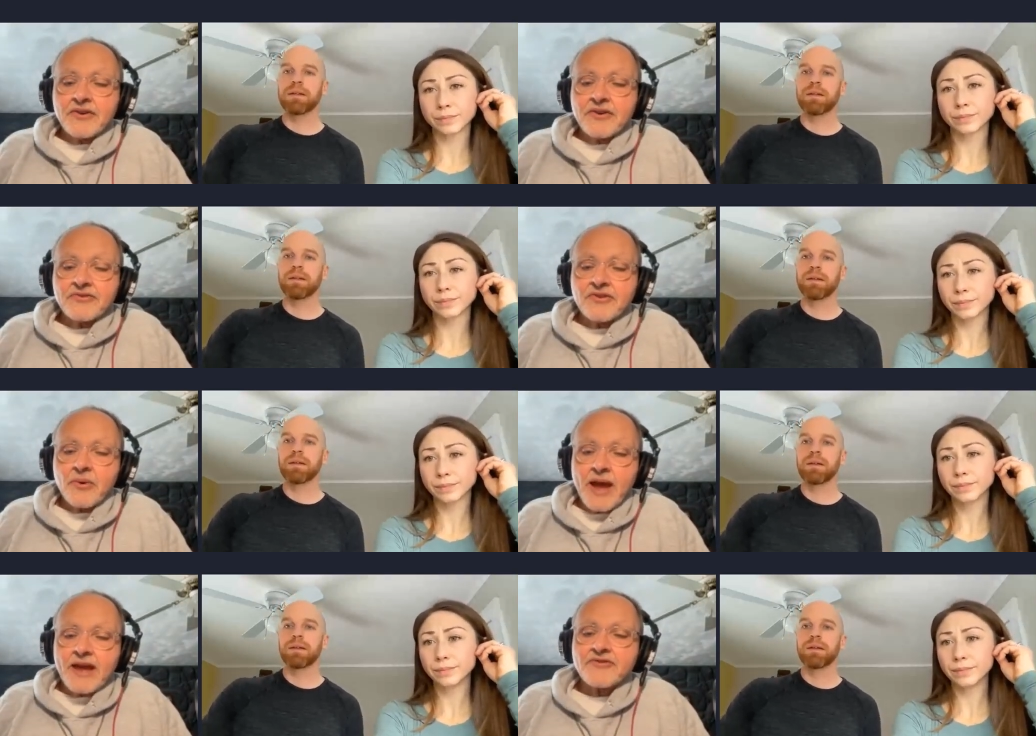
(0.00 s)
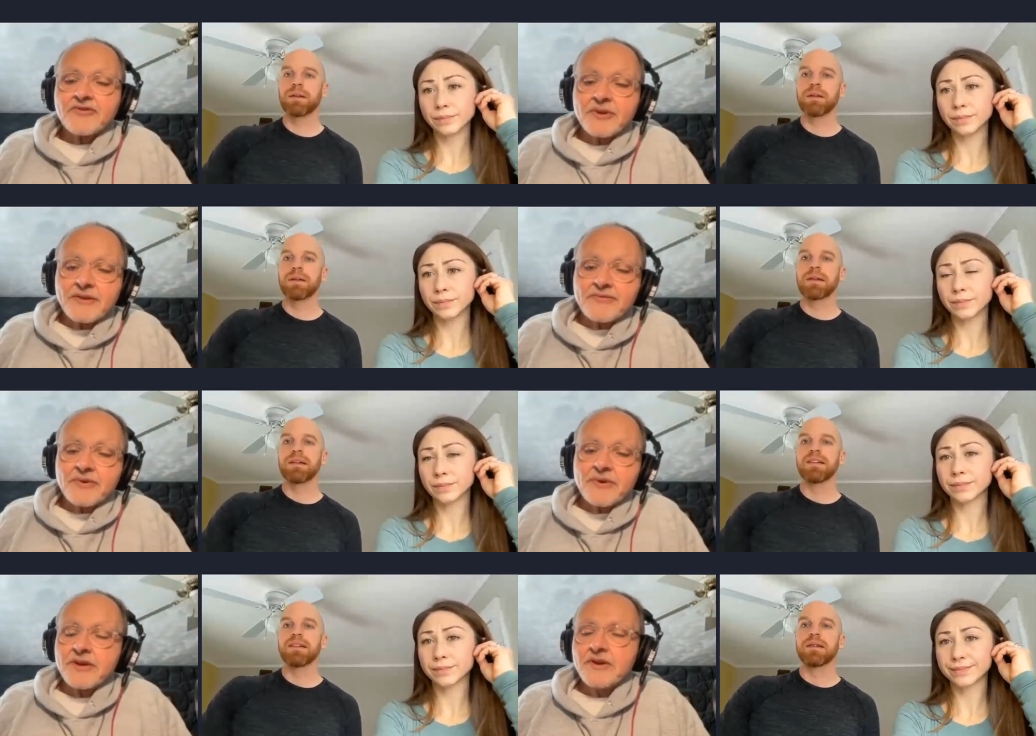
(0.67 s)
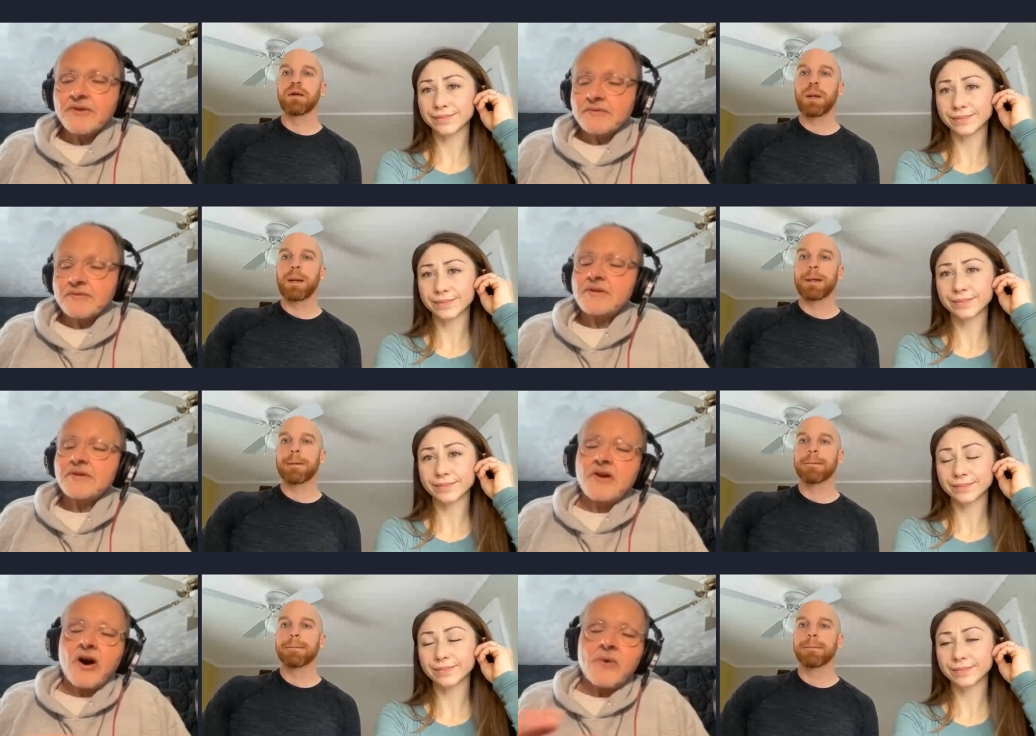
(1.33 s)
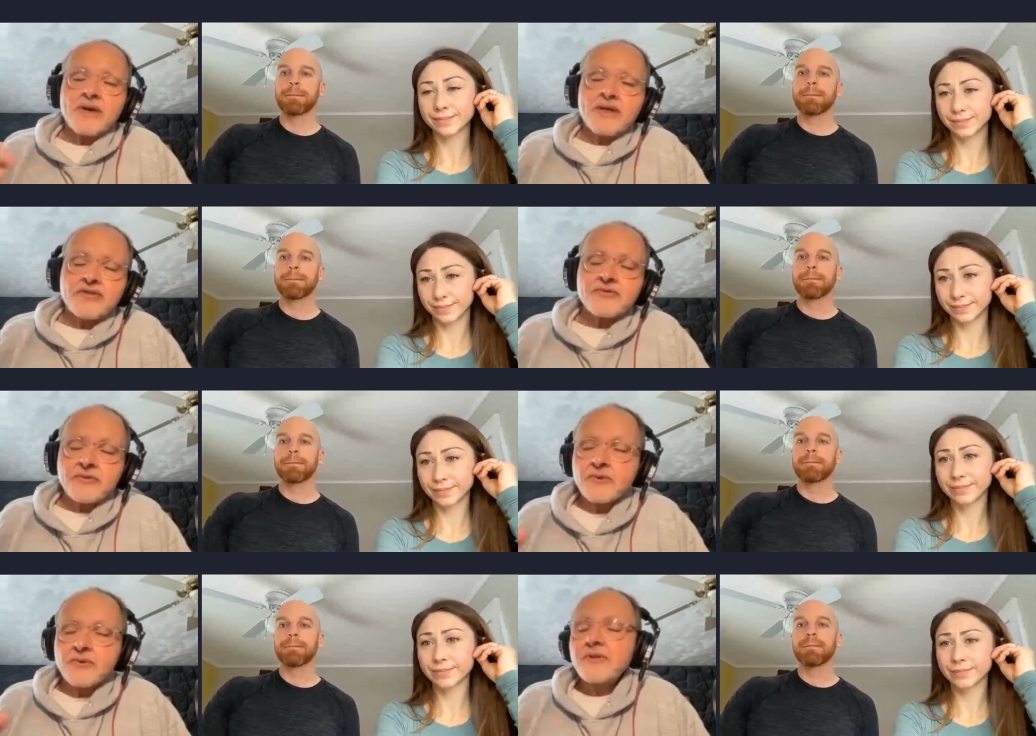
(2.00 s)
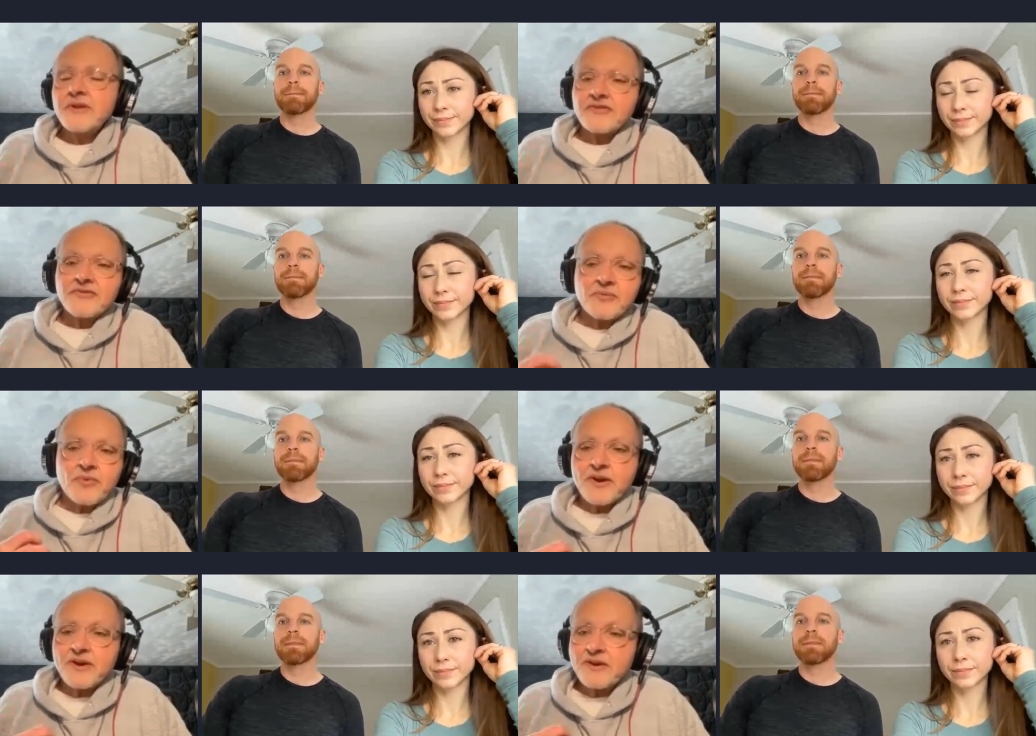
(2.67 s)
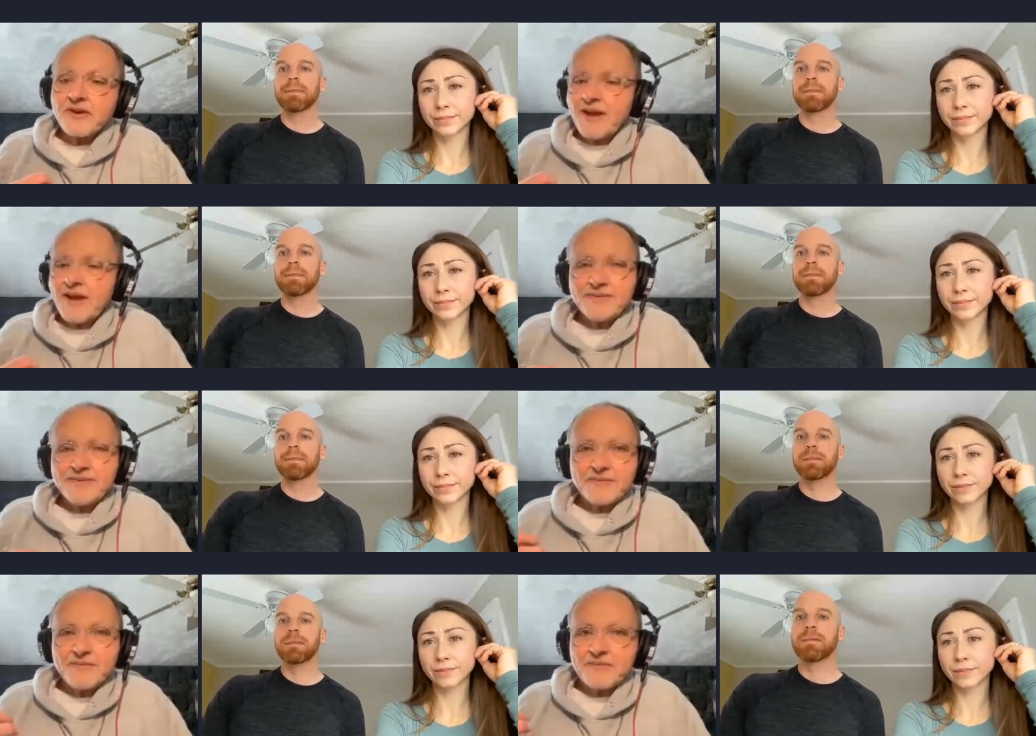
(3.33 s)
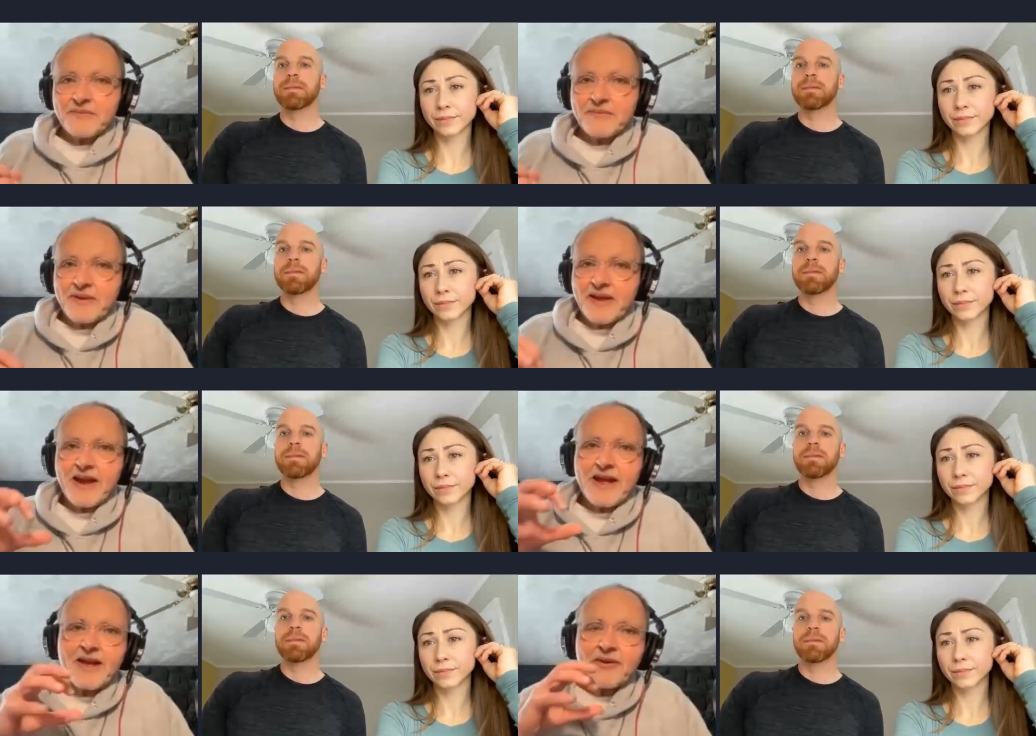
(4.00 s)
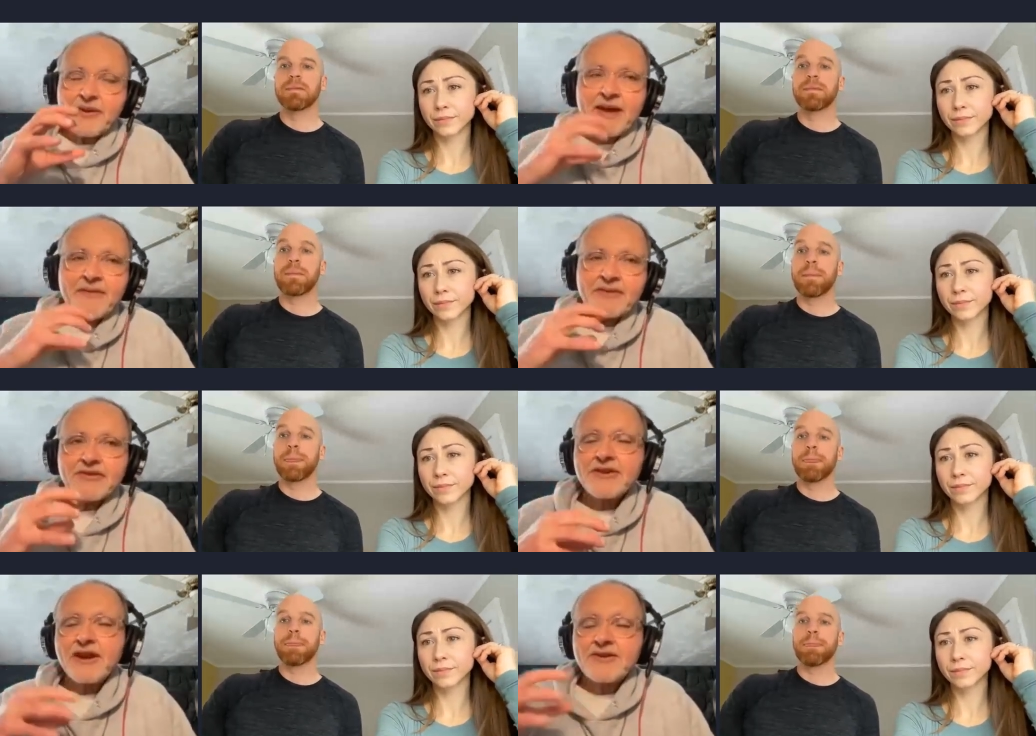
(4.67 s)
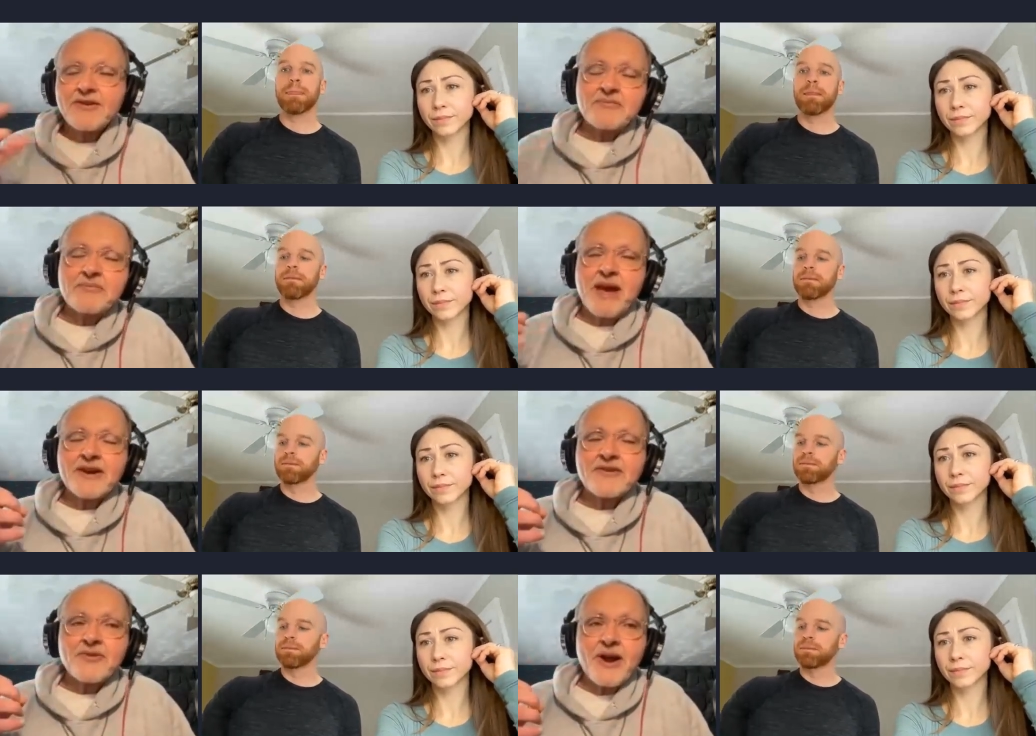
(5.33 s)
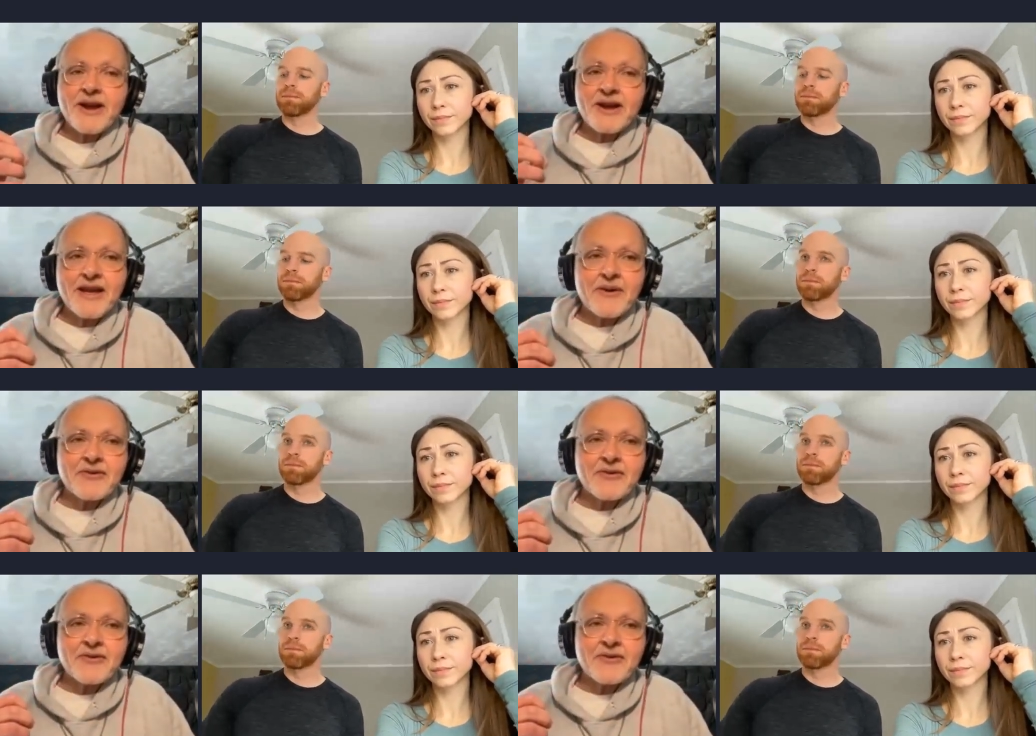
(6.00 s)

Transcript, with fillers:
Speaker 1: So, Ashley, for you going through this, what in and I, I have to say, just backtracking, I